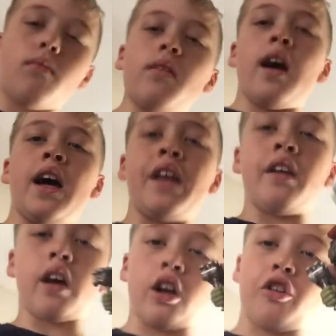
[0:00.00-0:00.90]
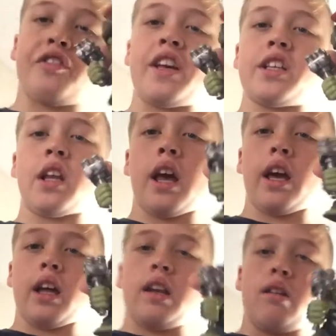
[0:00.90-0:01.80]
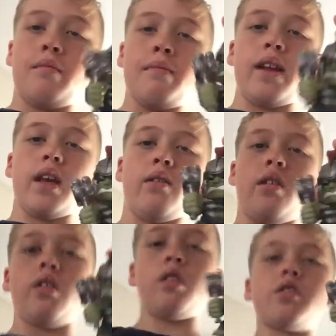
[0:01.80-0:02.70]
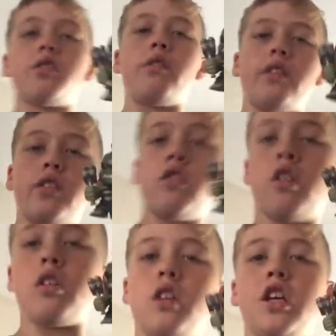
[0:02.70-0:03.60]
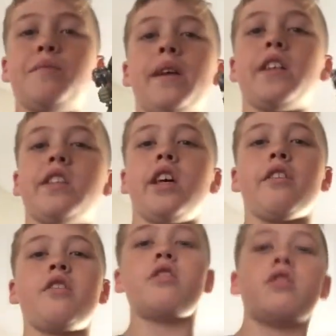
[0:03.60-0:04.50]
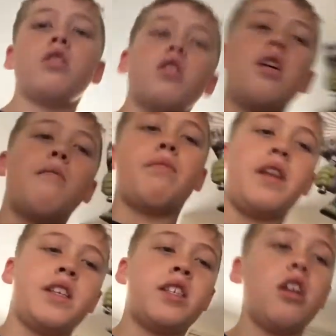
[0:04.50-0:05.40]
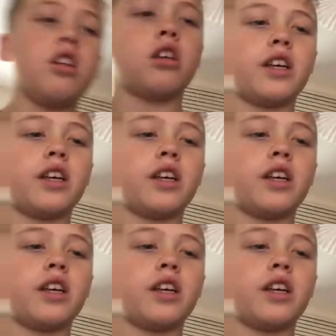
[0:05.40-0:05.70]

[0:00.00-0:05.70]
And I got this in like a mini one, so it's not as big as the others, but it's still